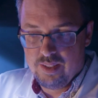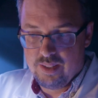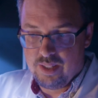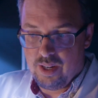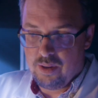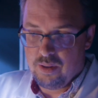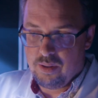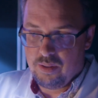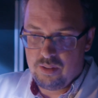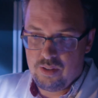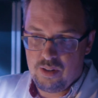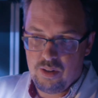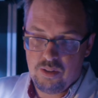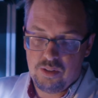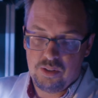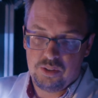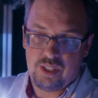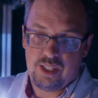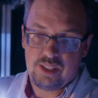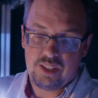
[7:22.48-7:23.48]
So
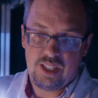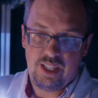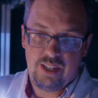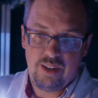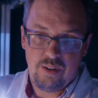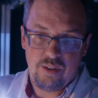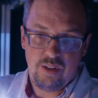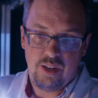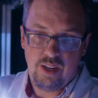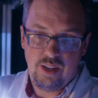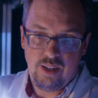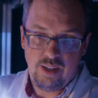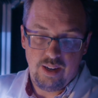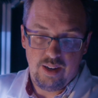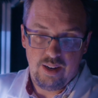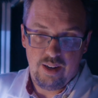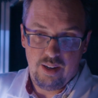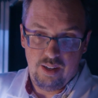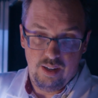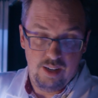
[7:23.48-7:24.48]
corals actually only
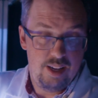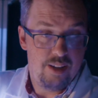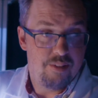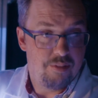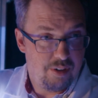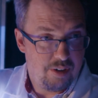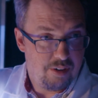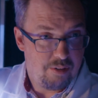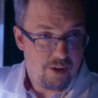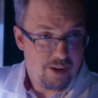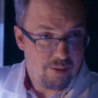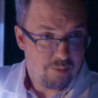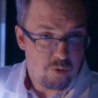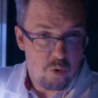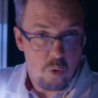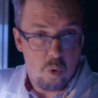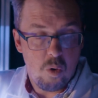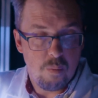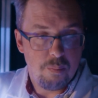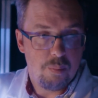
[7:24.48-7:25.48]
uh, live in around
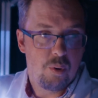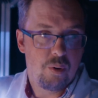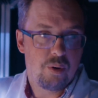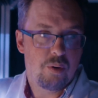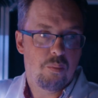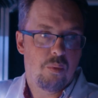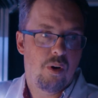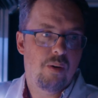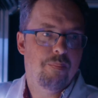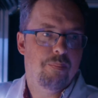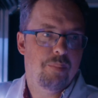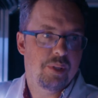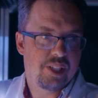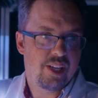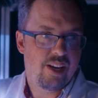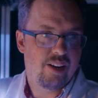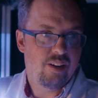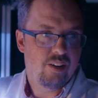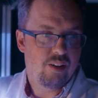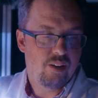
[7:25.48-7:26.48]

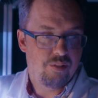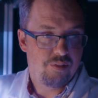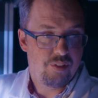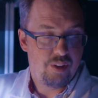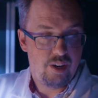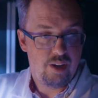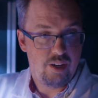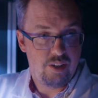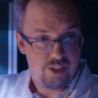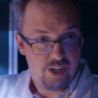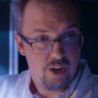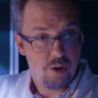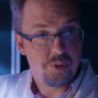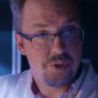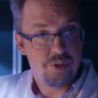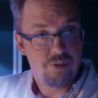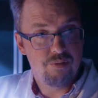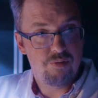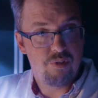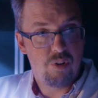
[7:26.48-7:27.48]
0.1% of the, the
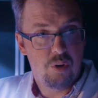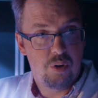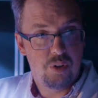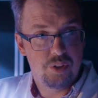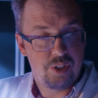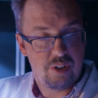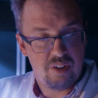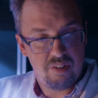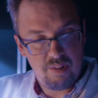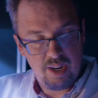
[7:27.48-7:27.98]
ocean floor, so a